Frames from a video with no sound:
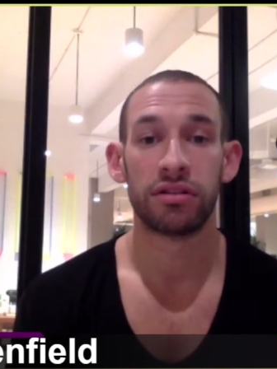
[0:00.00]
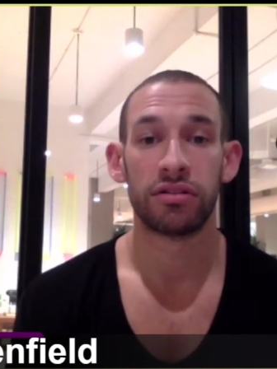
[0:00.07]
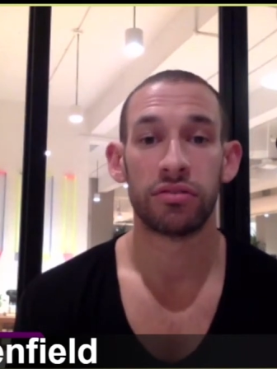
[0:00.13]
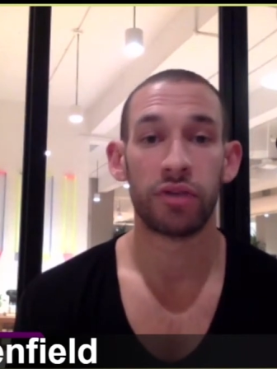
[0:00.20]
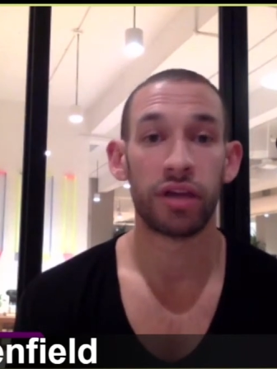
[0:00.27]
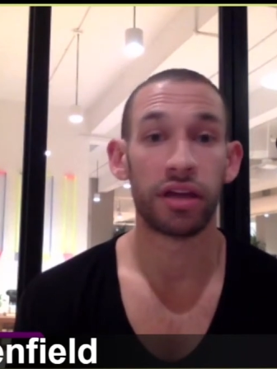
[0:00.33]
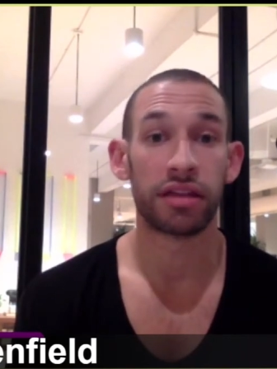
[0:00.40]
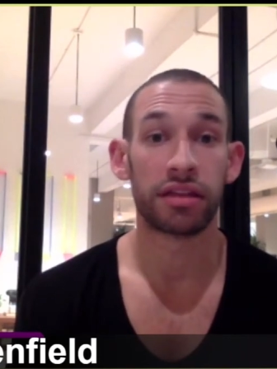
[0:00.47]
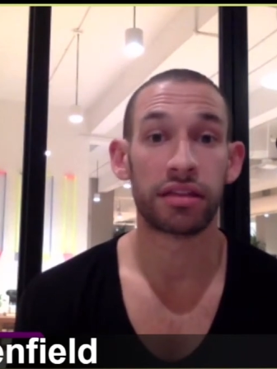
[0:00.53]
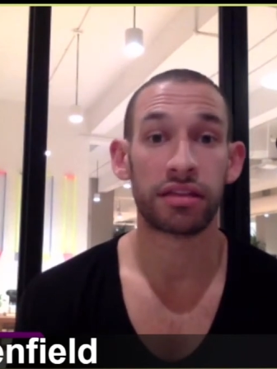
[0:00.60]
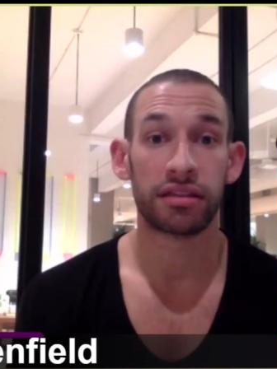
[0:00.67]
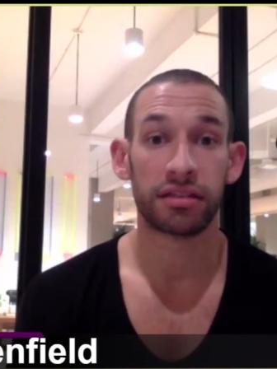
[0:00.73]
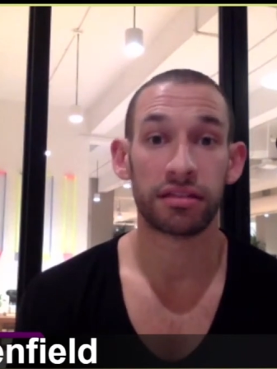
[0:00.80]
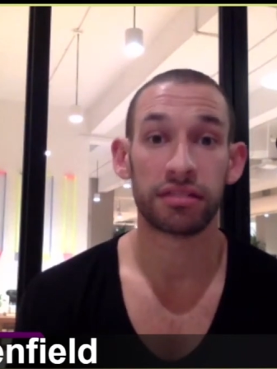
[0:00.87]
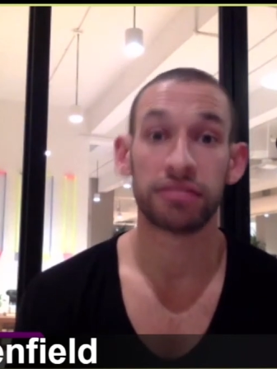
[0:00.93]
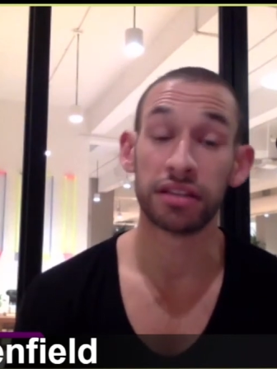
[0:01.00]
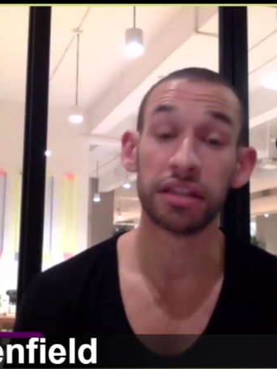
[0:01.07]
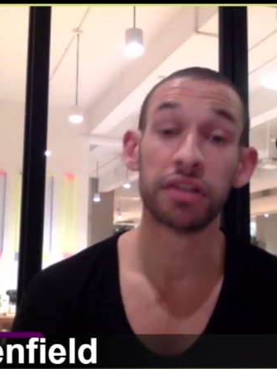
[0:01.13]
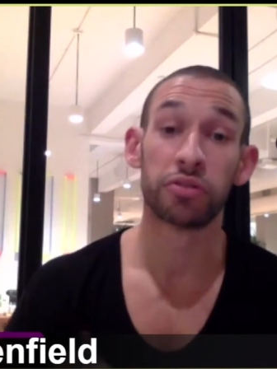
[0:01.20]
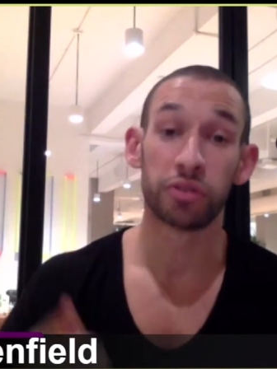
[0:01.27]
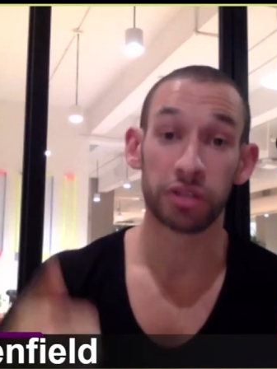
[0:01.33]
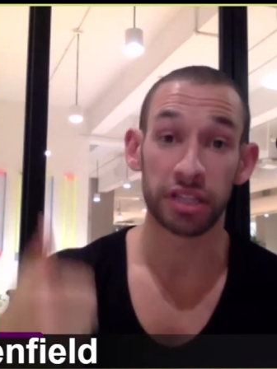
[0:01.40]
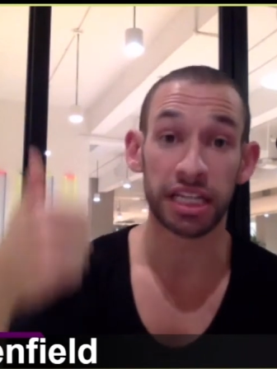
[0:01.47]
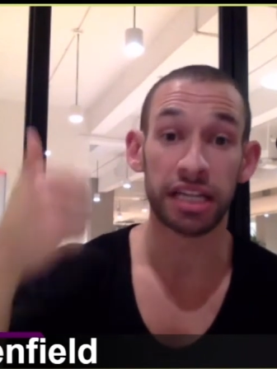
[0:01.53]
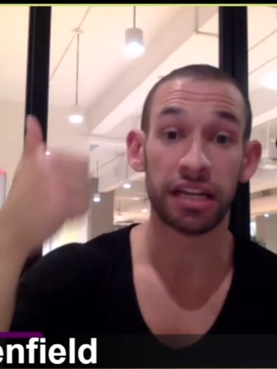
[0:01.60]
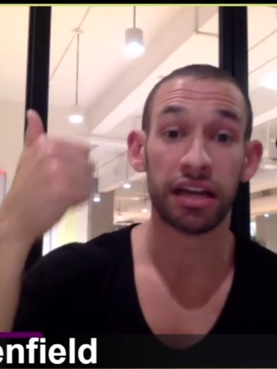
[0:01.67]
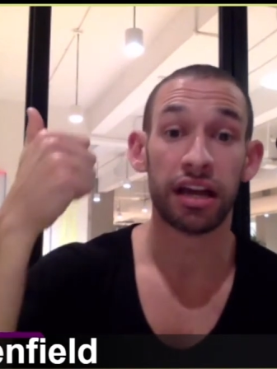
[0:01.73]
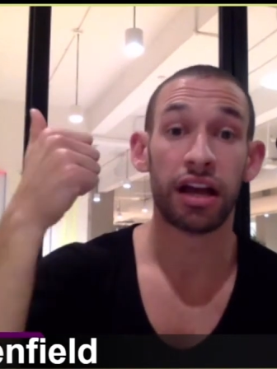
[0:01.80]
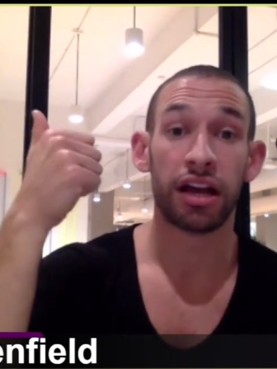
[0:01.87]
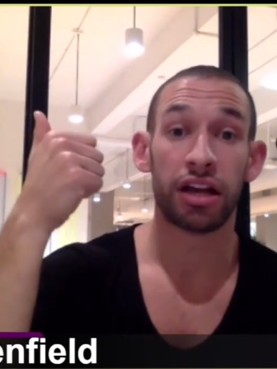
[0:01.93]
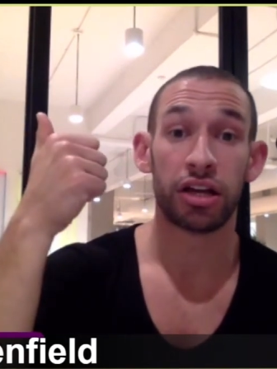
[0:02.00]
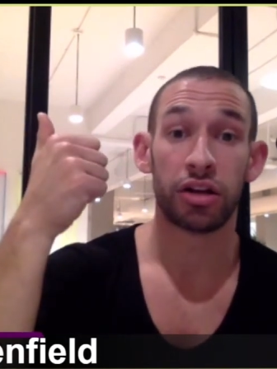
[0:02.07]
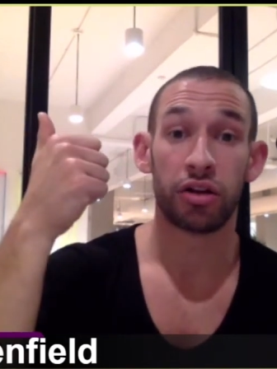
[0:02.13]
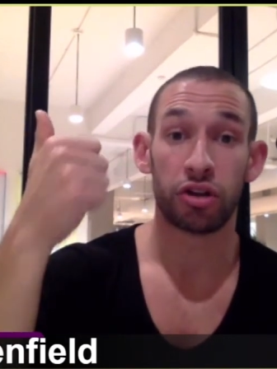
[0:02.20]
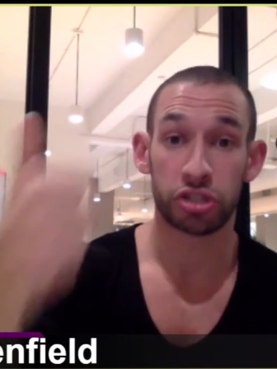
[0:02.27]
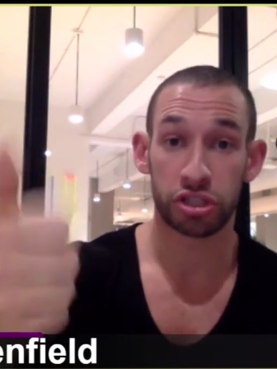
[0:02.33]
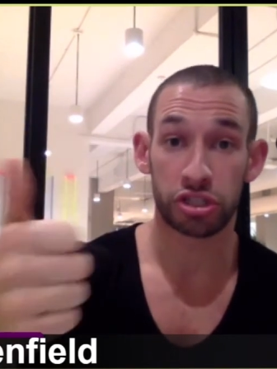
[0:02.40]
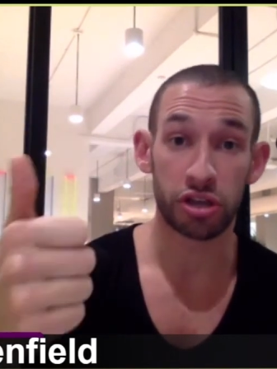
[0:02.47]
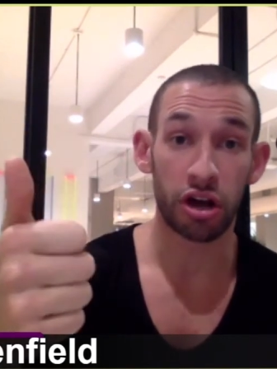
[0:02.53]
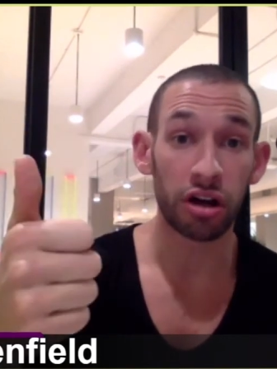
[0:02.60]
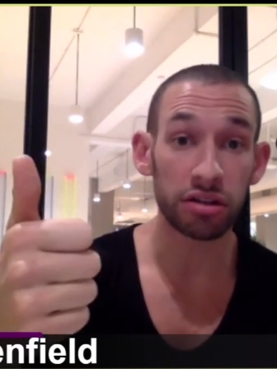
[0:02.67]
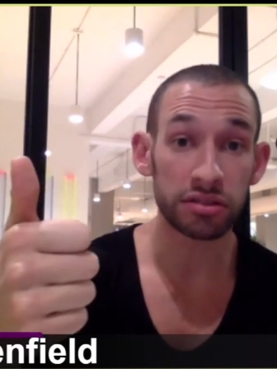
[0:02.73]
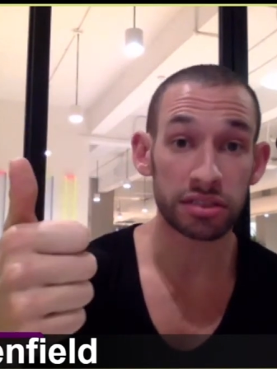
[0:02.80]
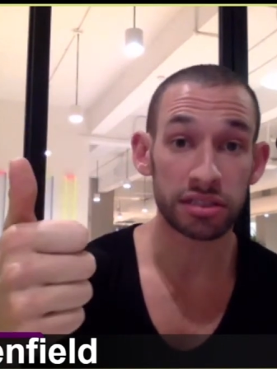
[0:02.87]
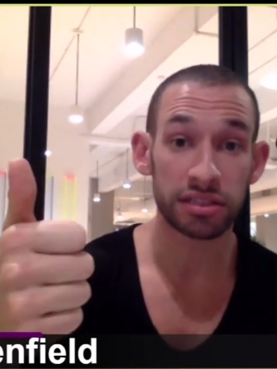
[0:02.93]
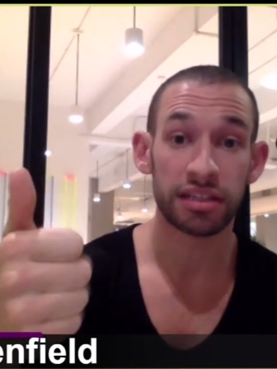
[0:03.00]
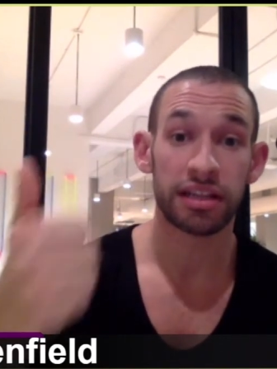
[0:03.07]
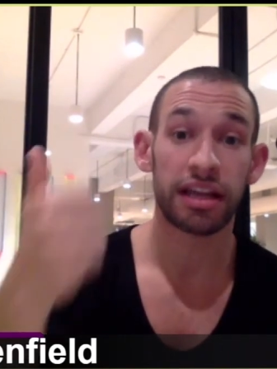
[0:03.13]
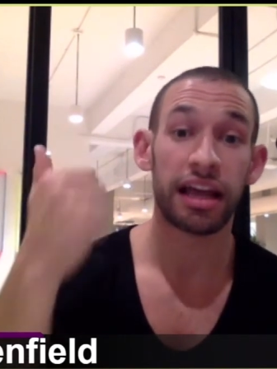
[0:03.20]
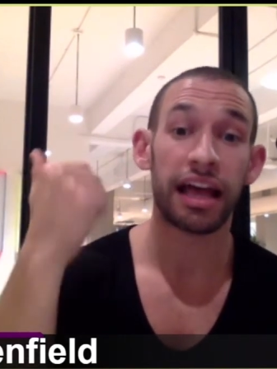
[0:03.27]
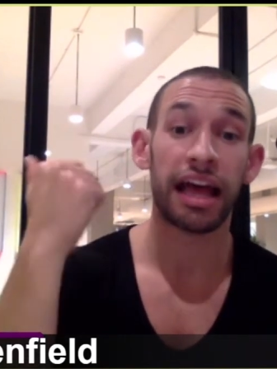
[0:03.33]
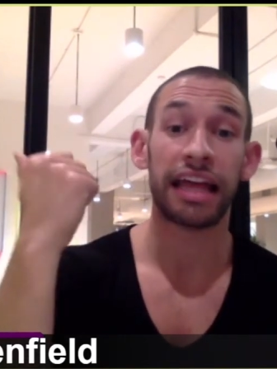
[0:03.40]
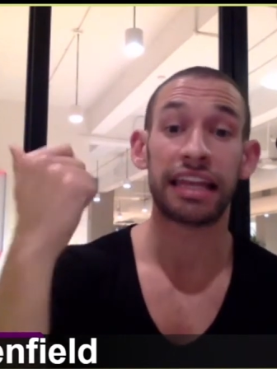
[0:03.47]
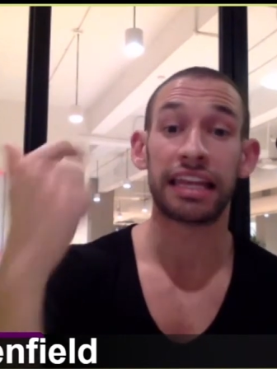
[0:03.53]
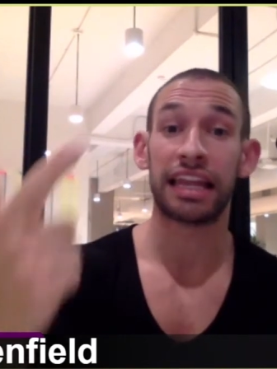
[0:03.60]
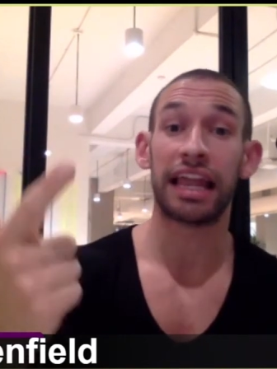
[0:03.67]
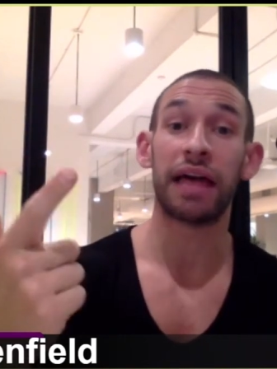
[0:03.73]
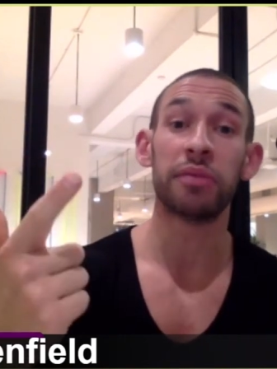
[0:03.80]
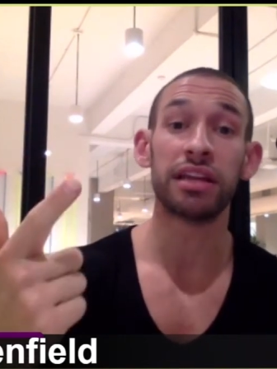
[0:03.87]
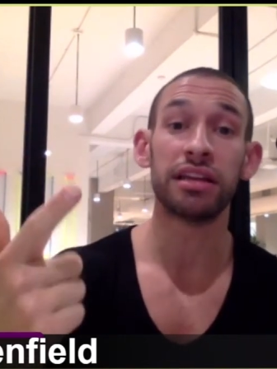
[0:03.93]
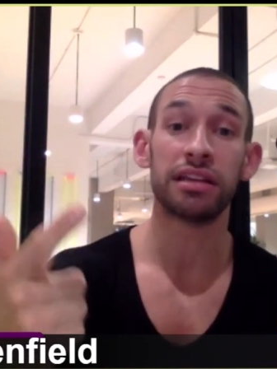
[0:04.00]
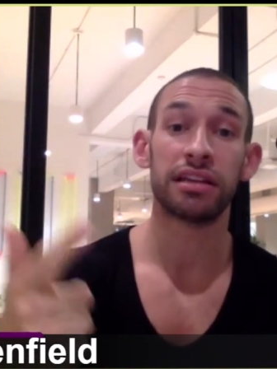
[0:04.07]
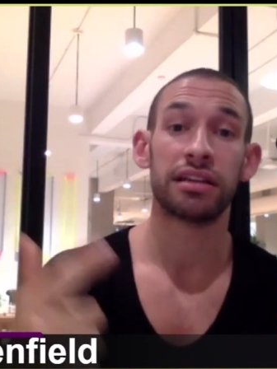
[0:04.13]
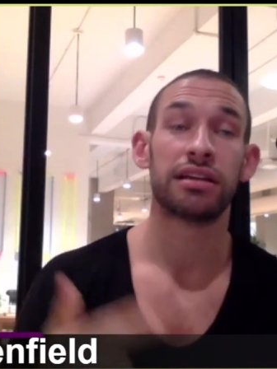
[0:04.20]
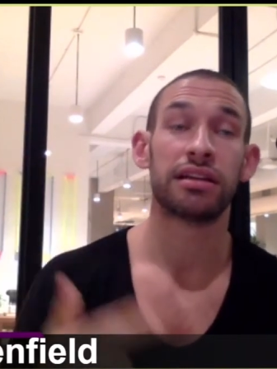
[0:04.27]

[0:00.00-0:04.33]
with literally salt and lemon,